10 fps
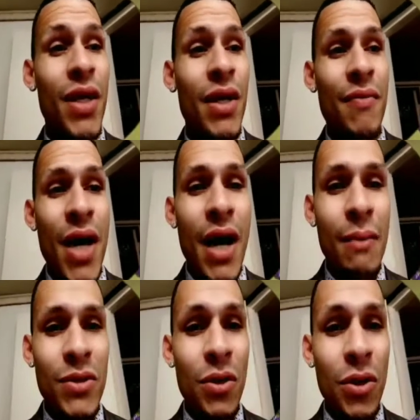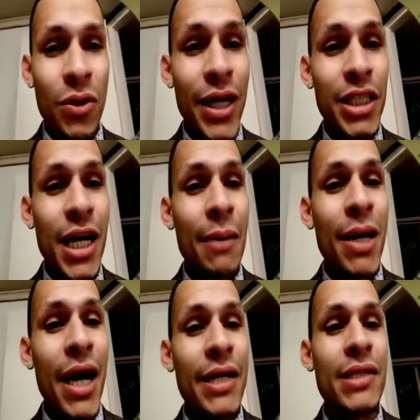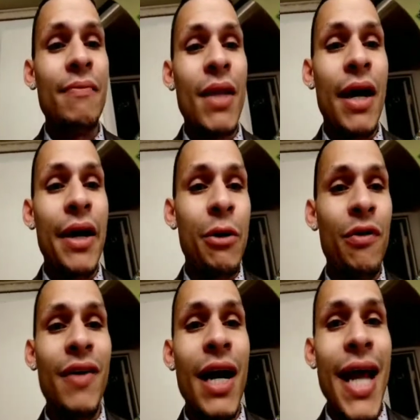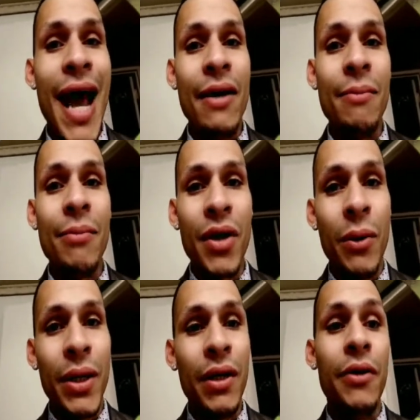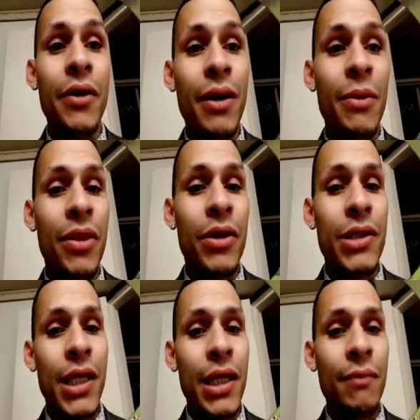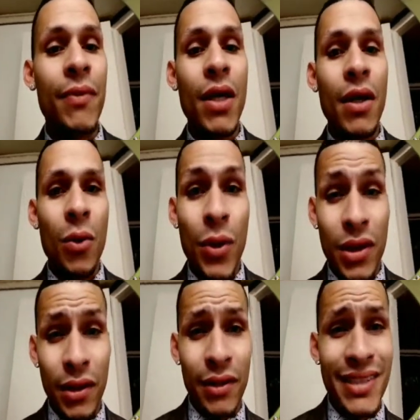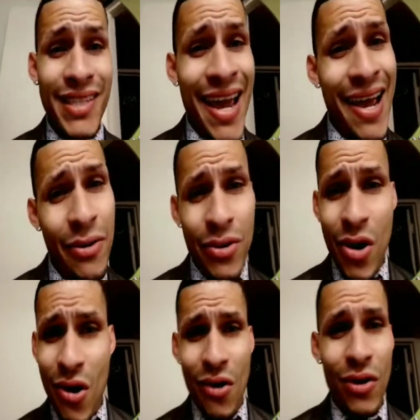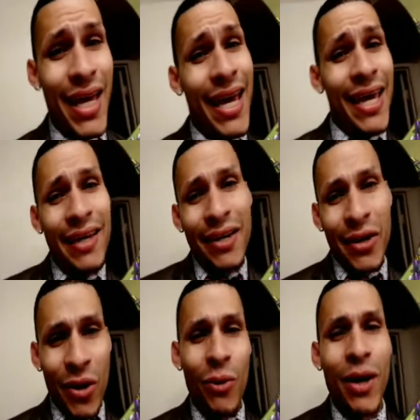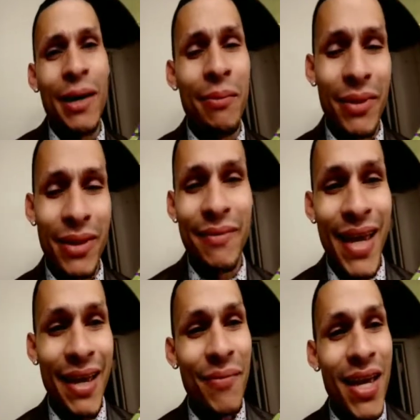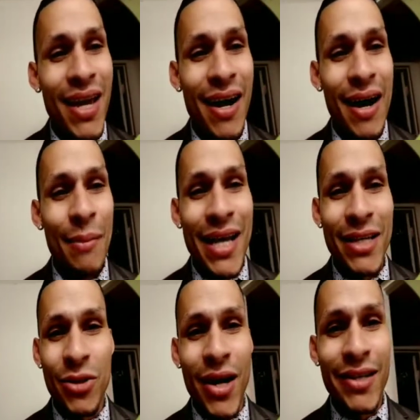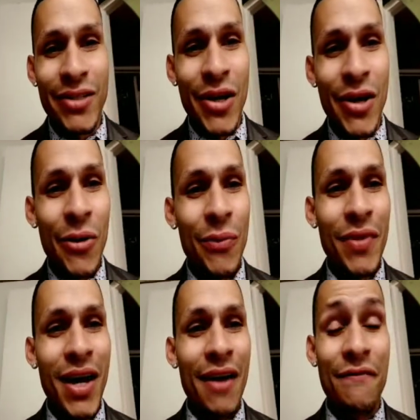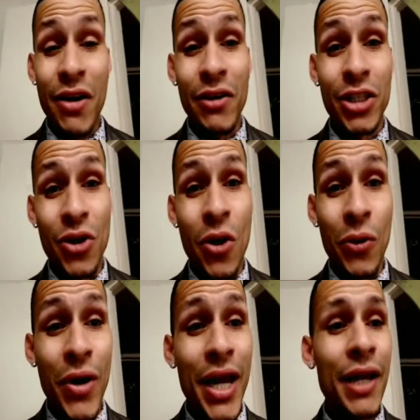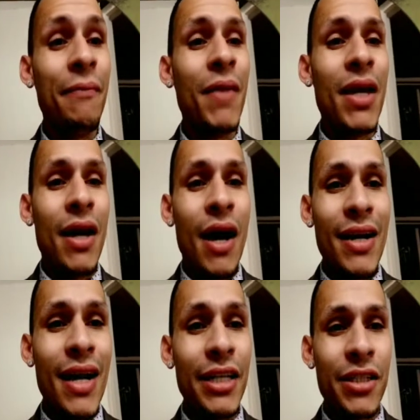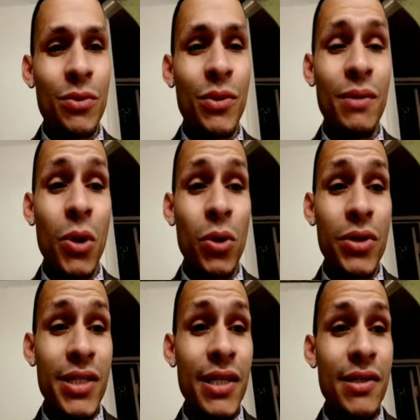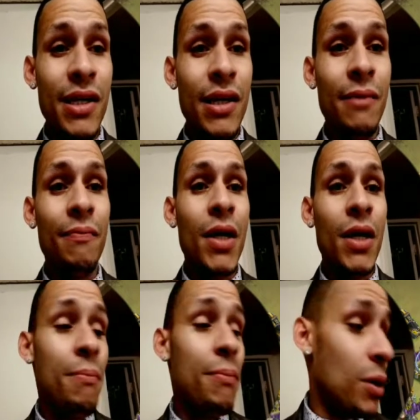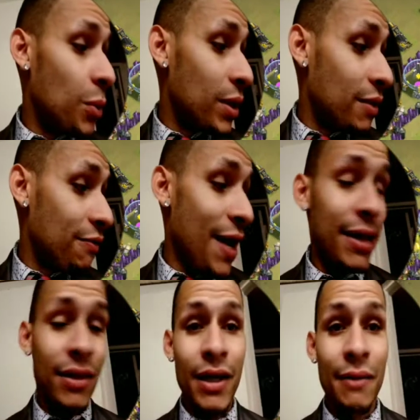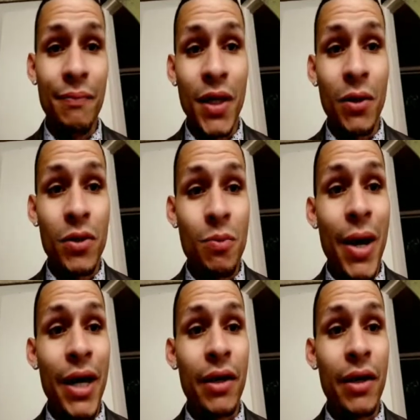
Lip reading: So great job, guys. Here we've got Adam going in on their number 13 with a little Town Hall 8 go wipe. As you guys know, very strong raid, not just with the Bowler CC, but with the fact that this P.E.K.K.A.s,